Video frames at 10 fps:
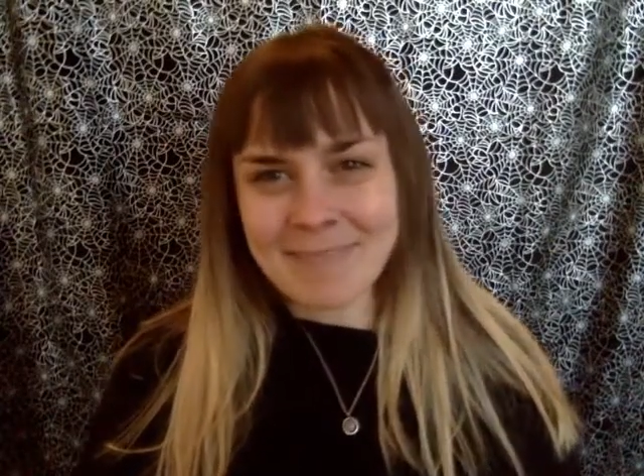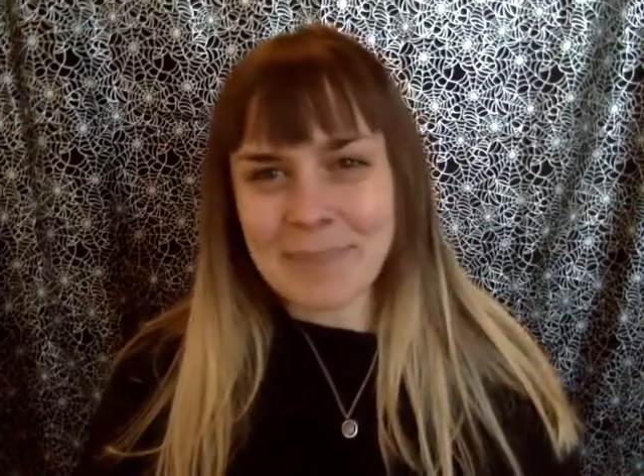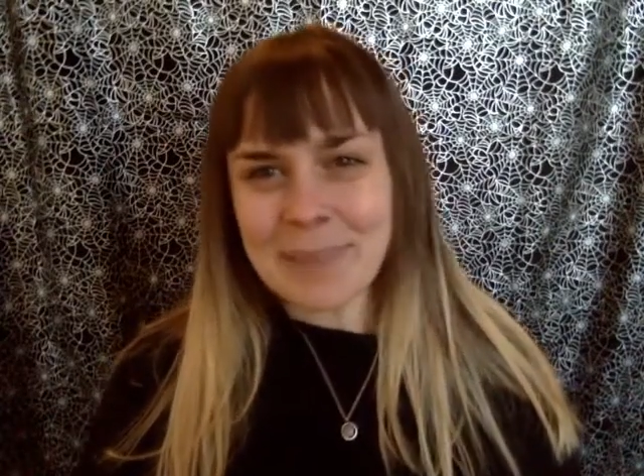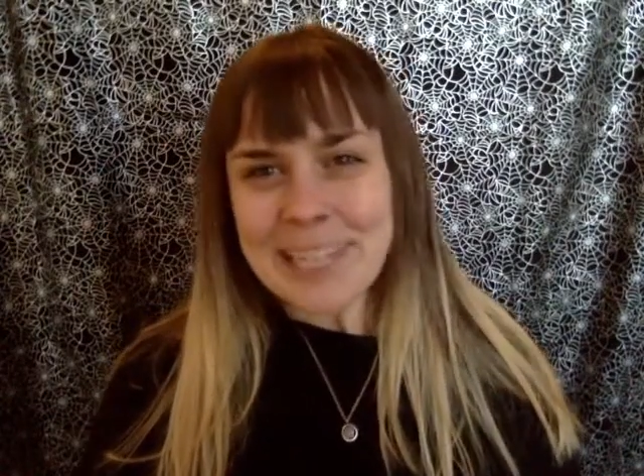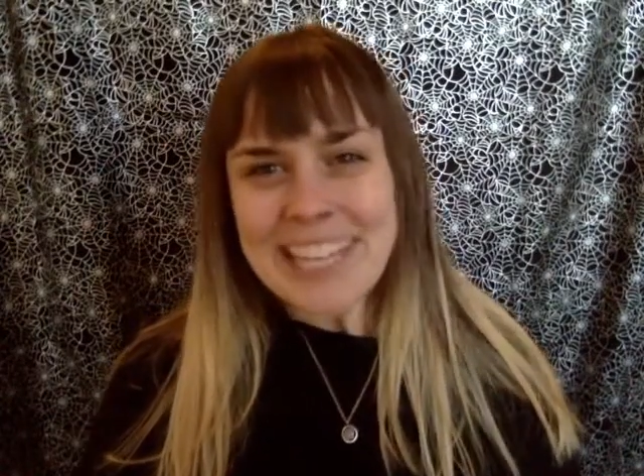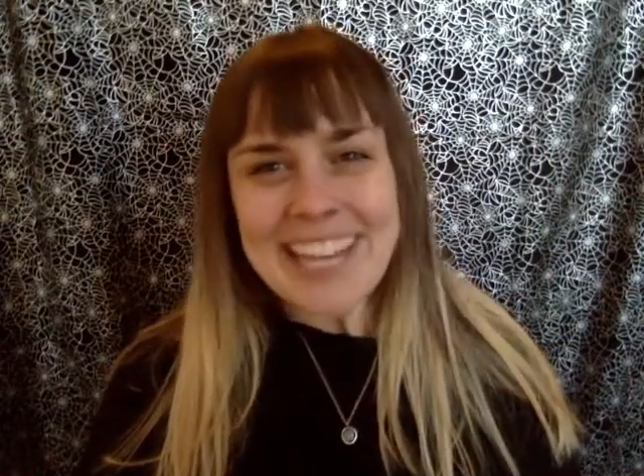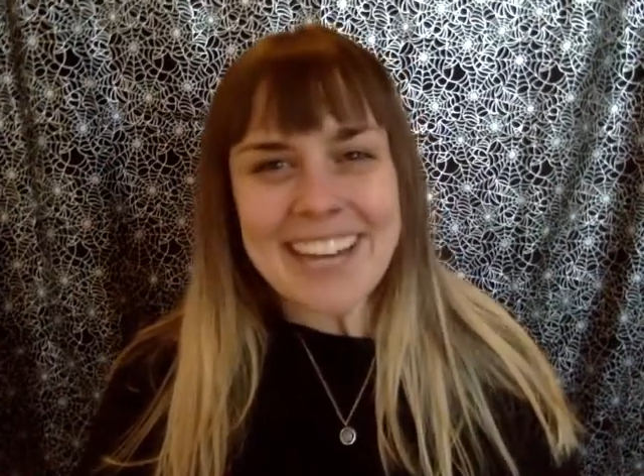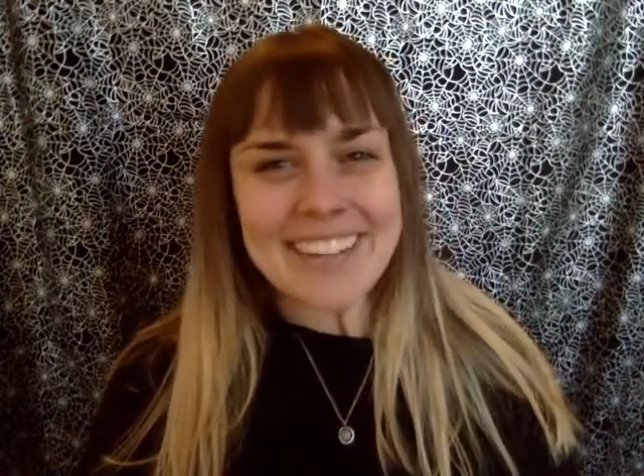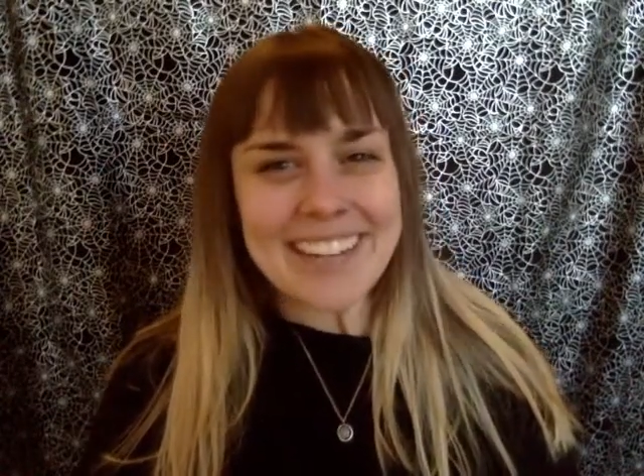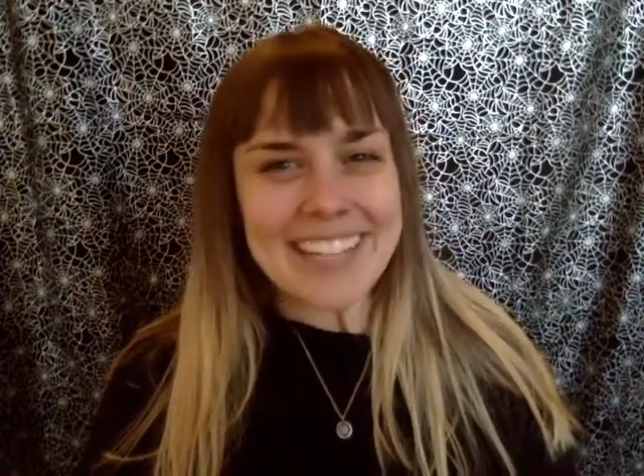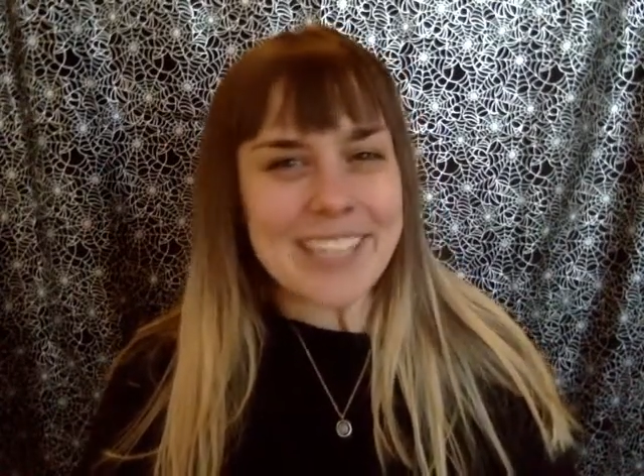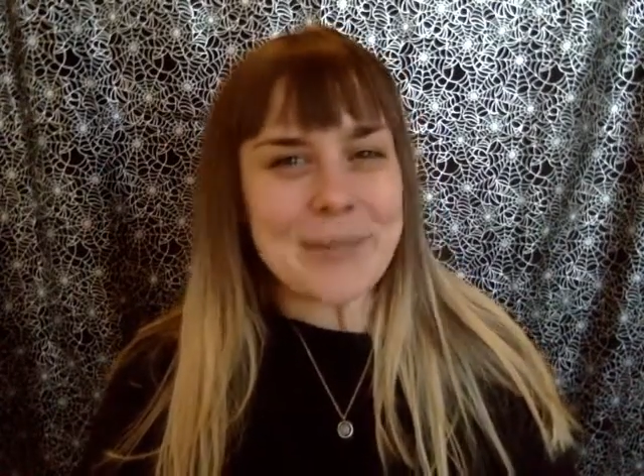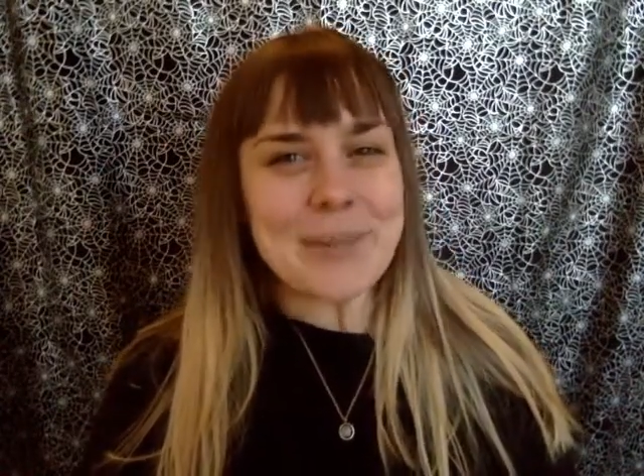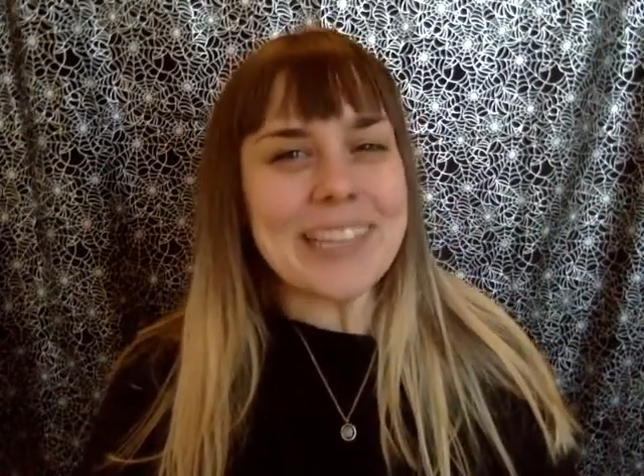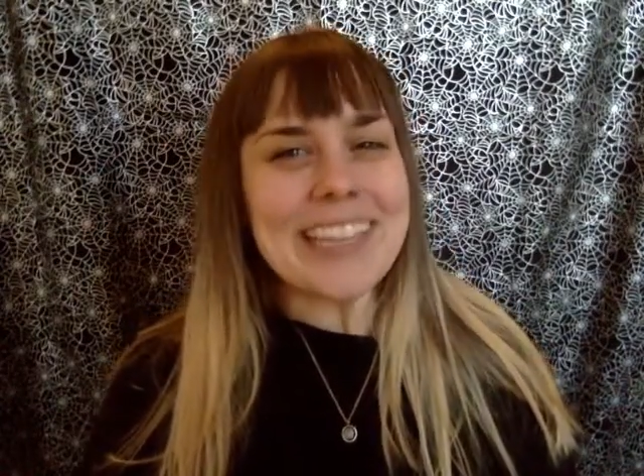Breathe out and
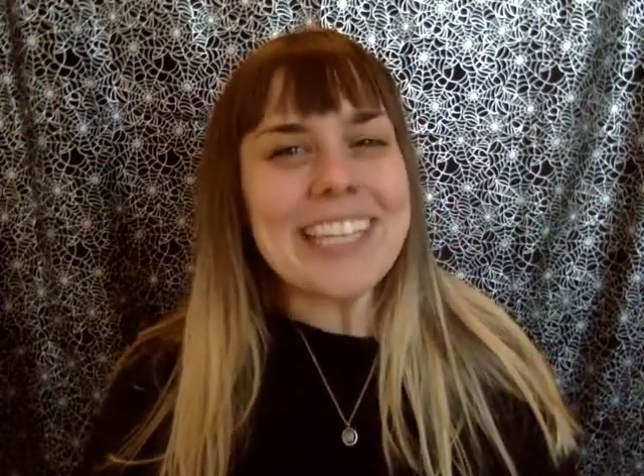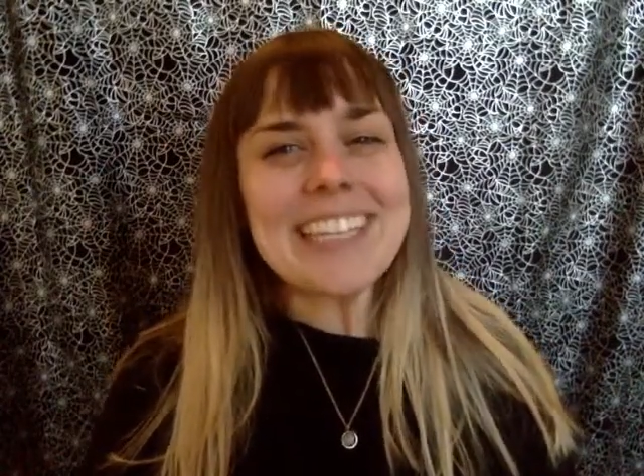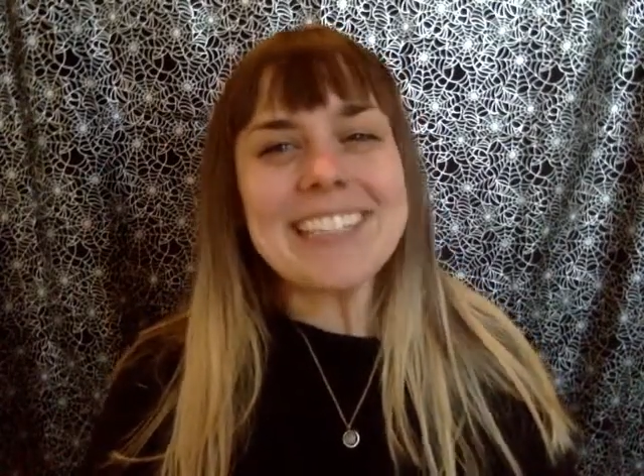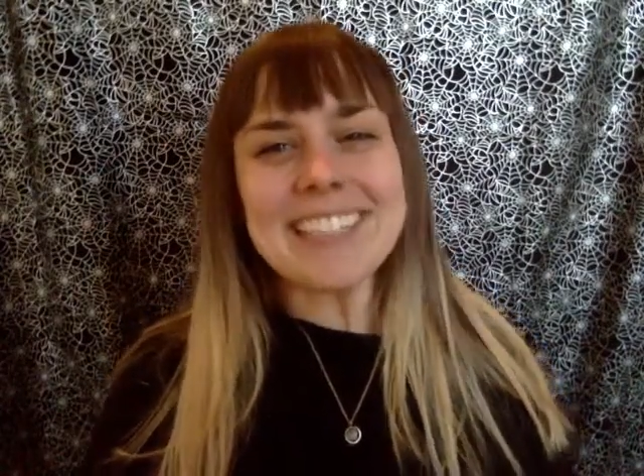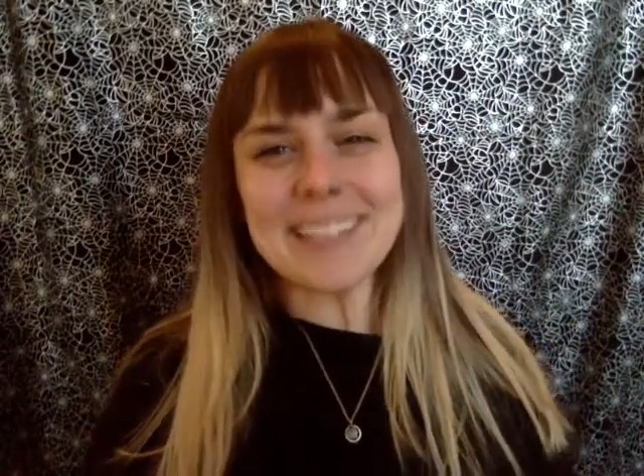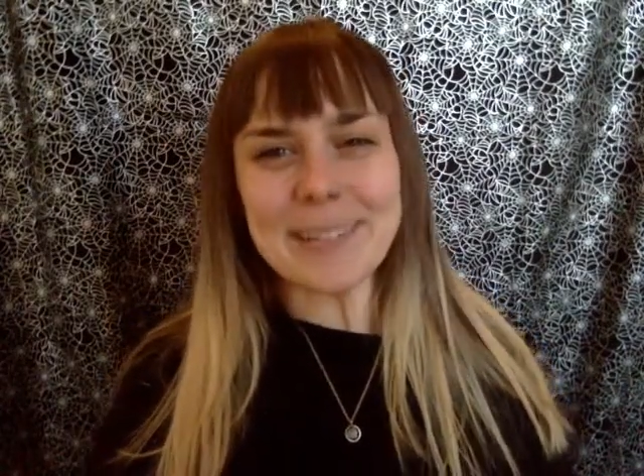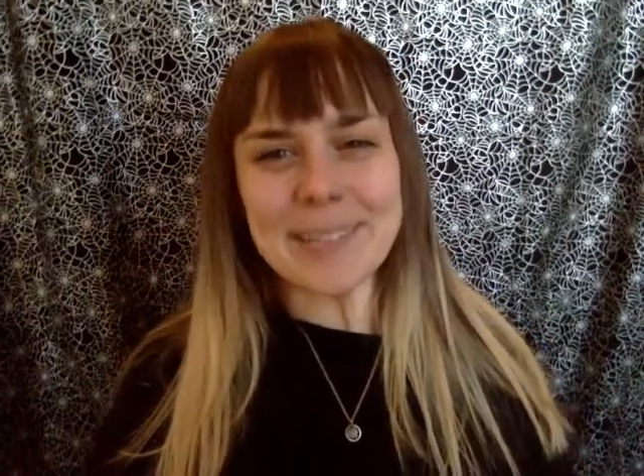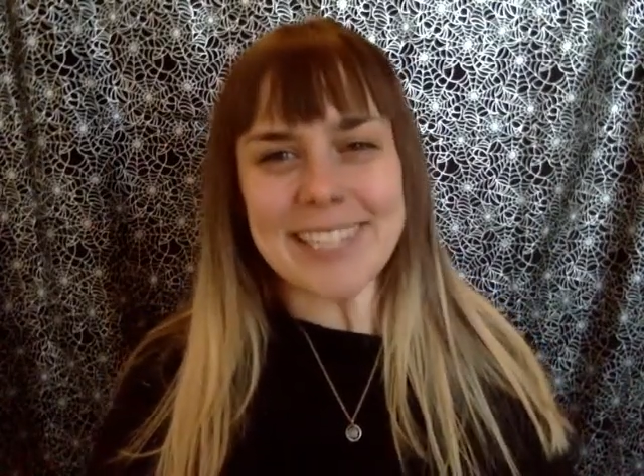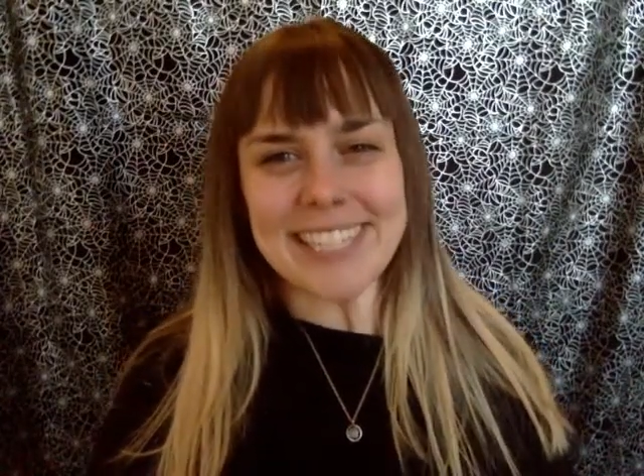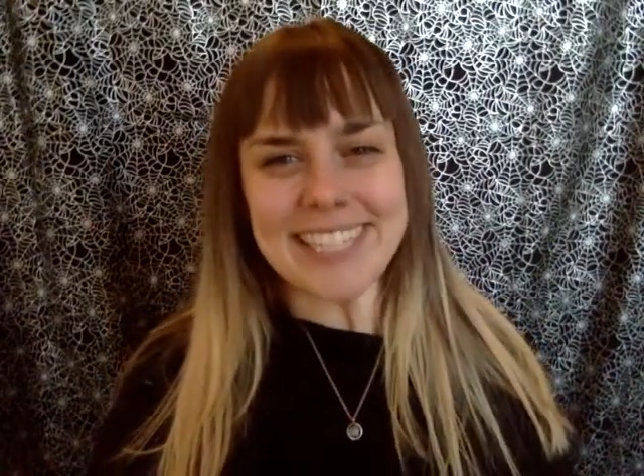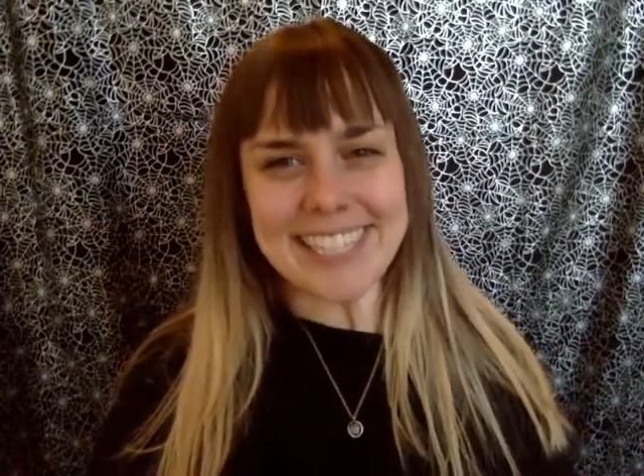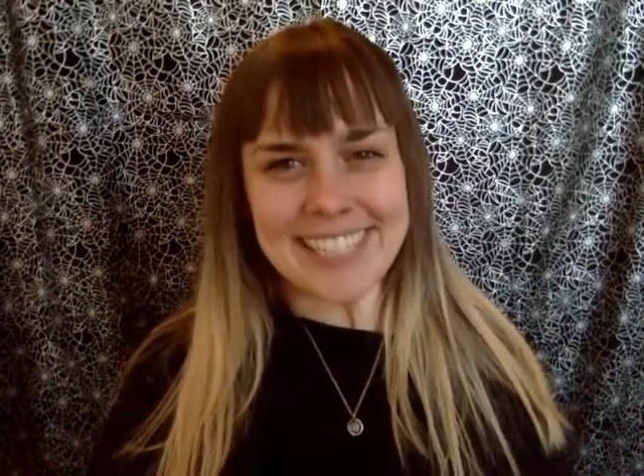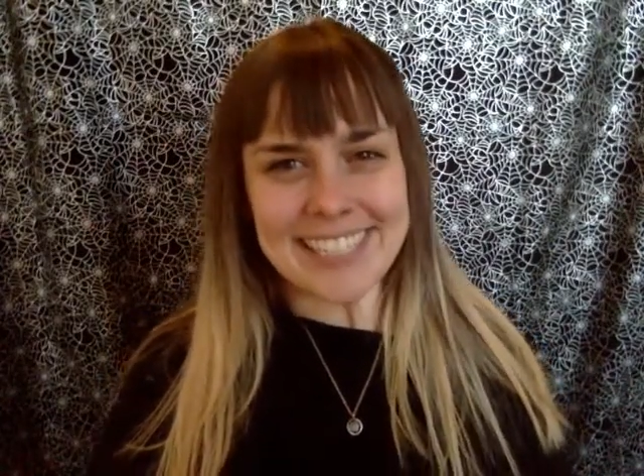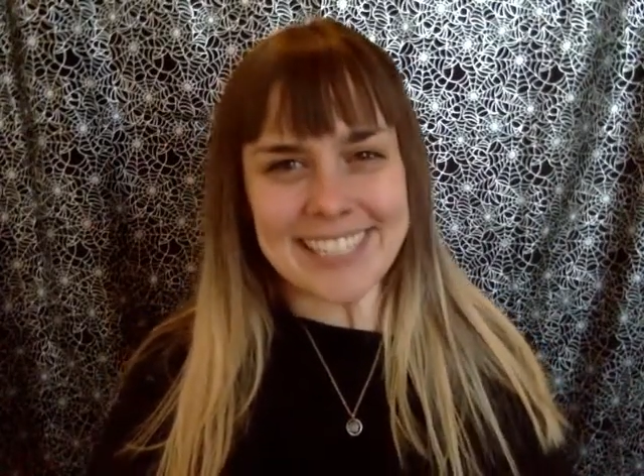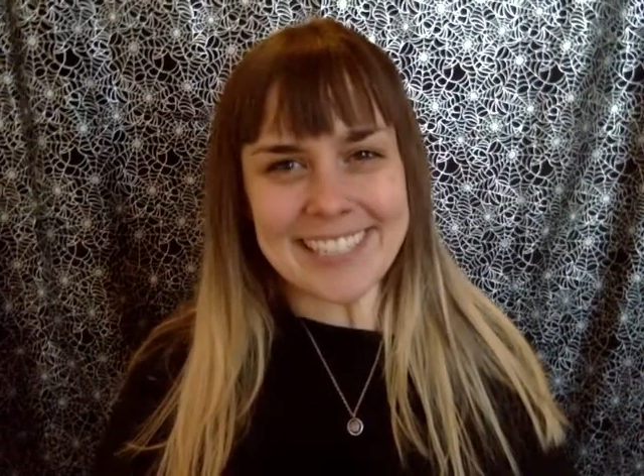release your
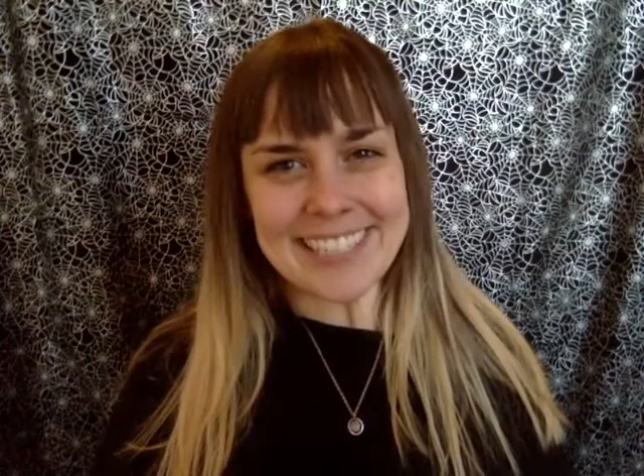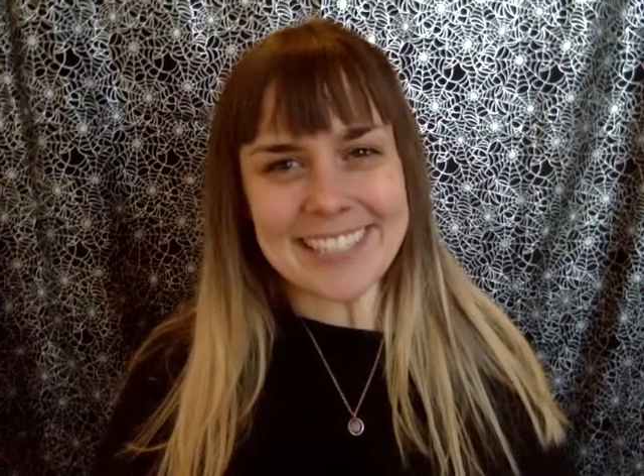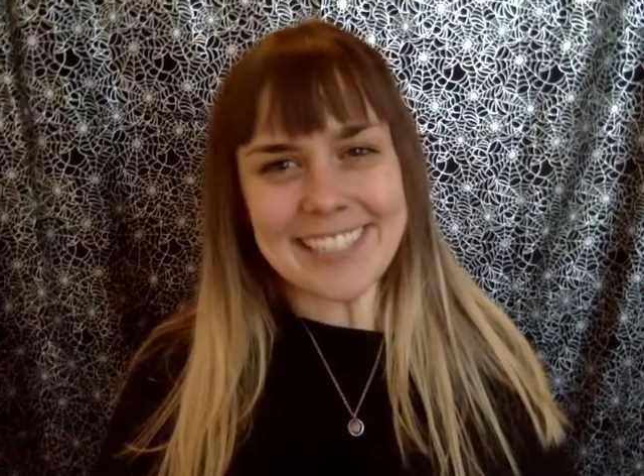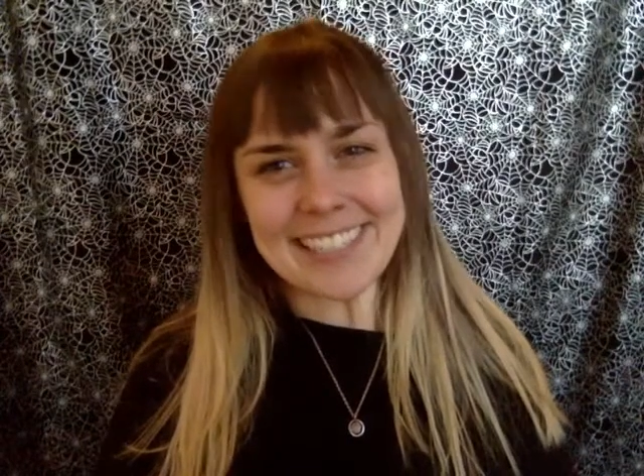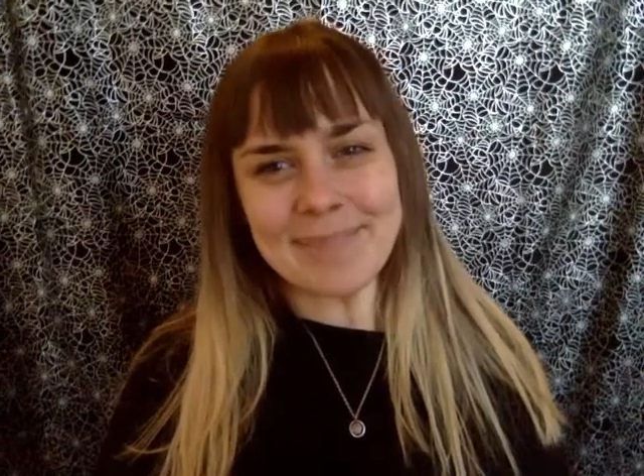resistance.